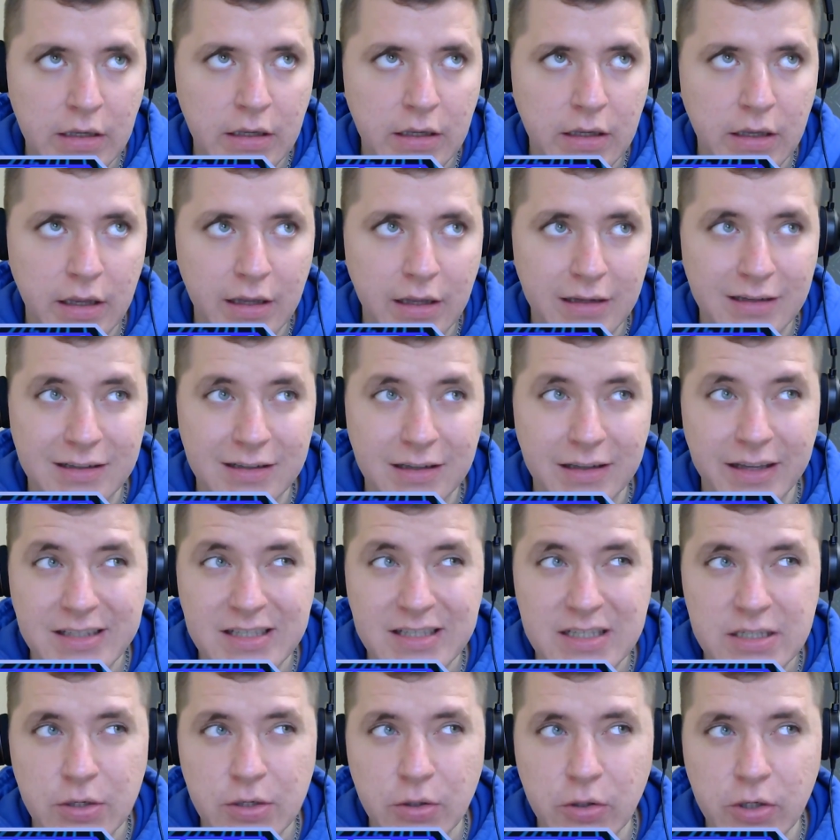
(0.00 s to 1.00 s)
and let's
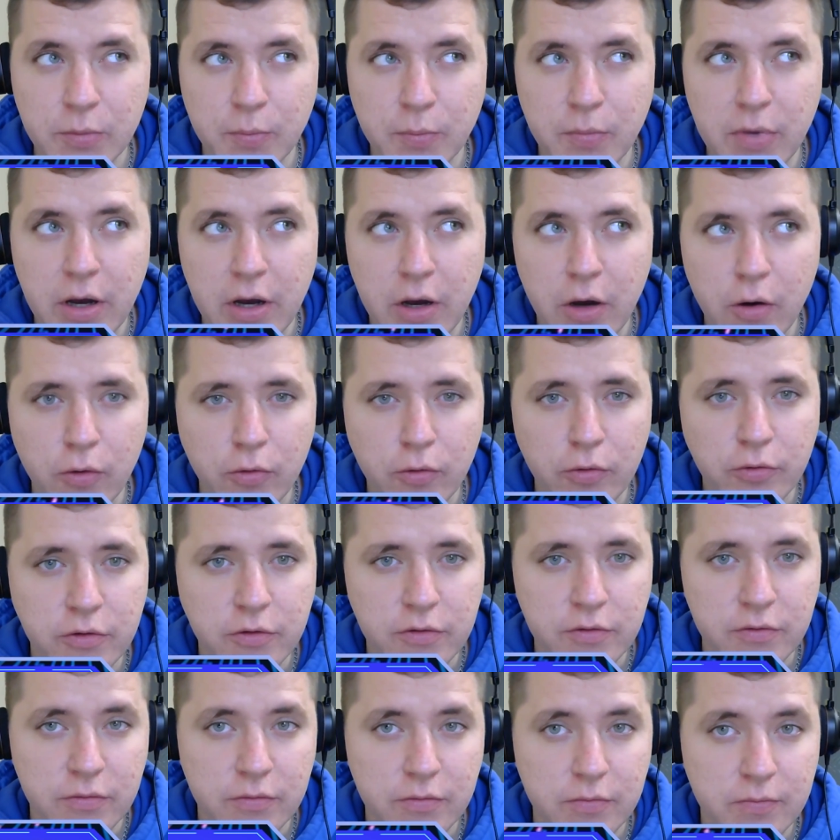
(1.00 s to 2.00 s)
talk about
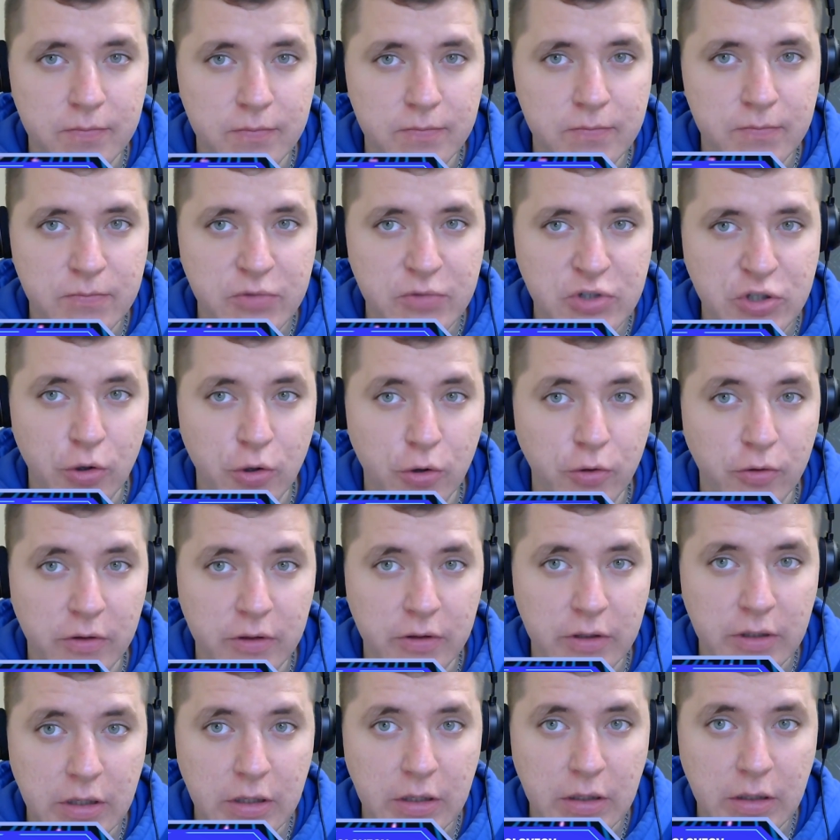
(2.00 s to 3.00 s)

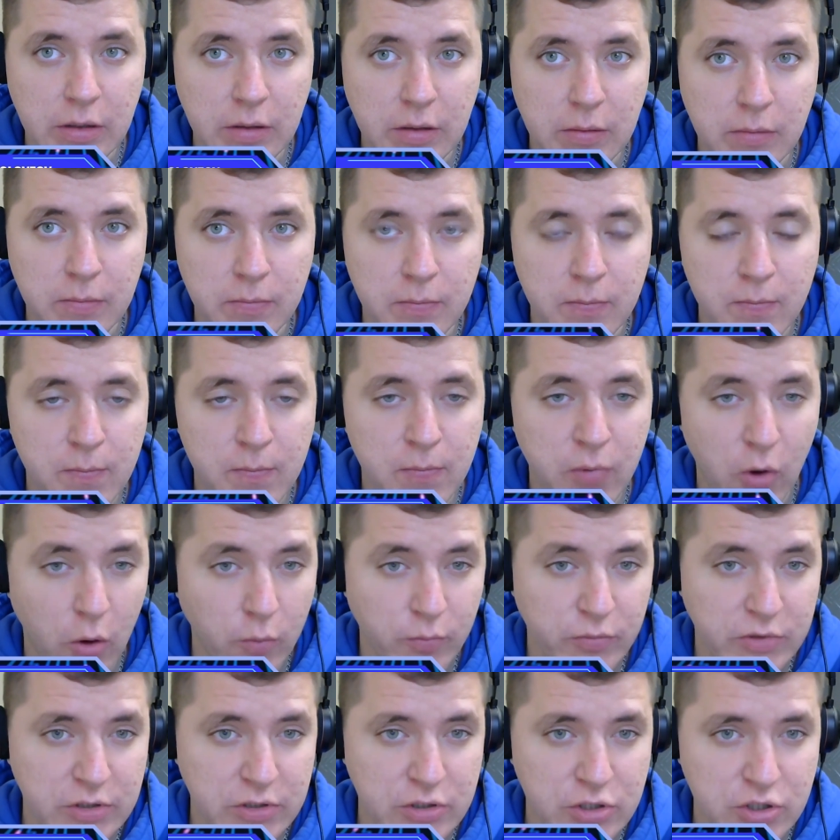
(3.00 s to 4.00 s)
shortly
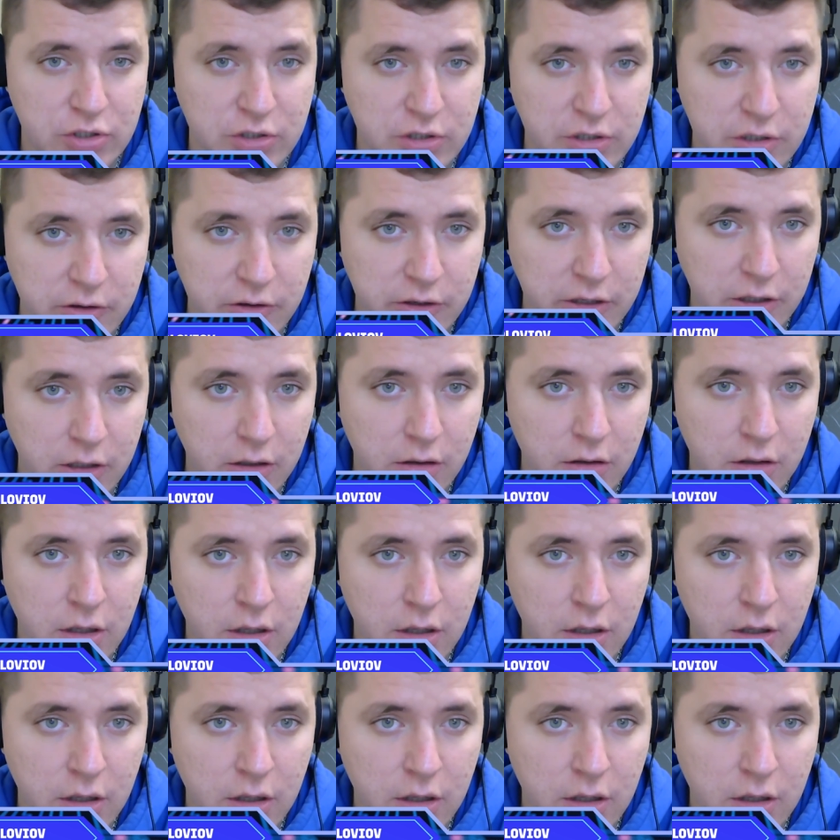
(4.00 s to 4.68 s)
prompt engineering.